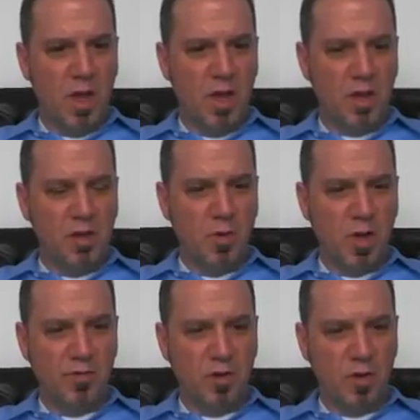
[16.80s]
And I
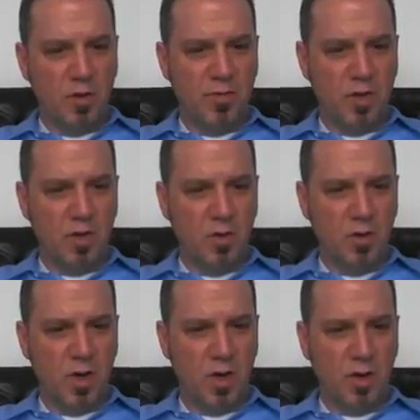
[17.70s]
do have another video
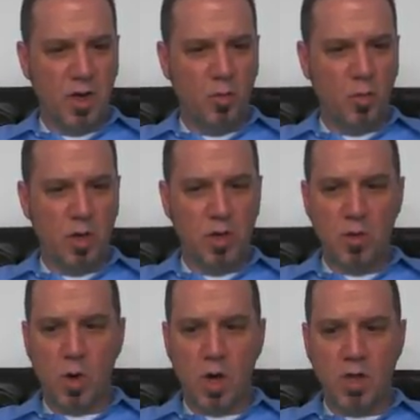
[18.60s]
that I want you
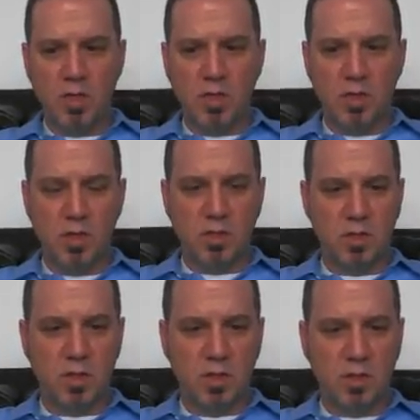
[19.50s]
to watch.
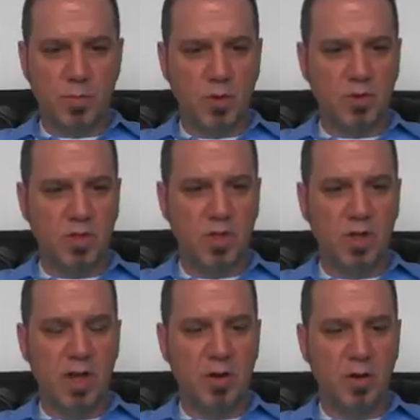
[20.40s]
It's posted
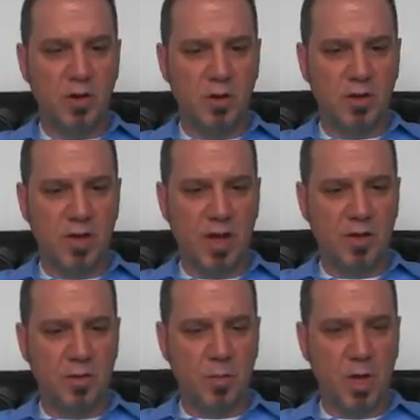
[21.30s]
later
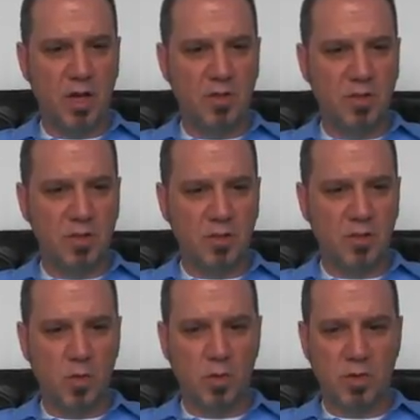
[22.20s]
down the page in this
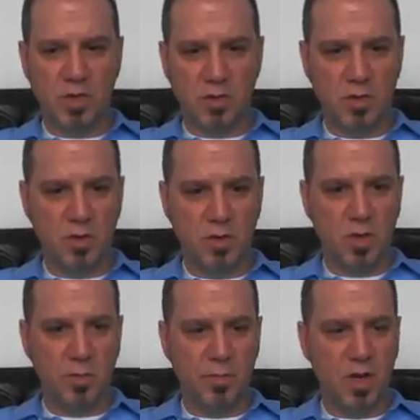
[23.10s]
course. I'll show
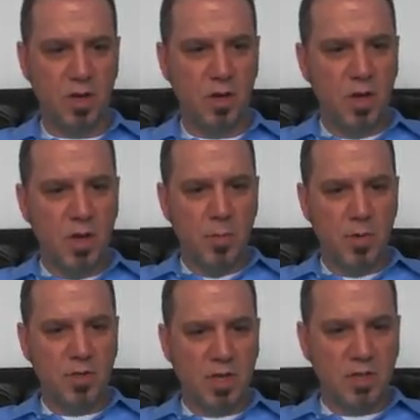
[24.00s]
you in a minute.
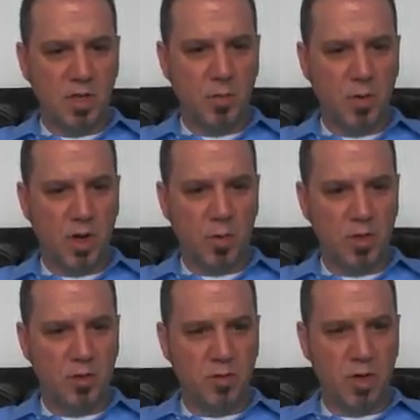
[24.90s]
But essentially what I
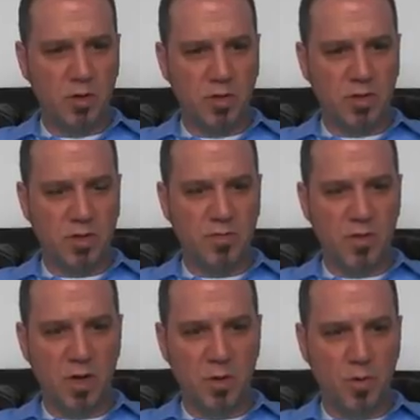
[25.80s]
want to do here is just
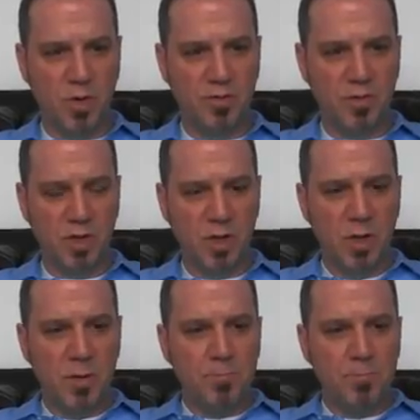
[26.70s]
very briefly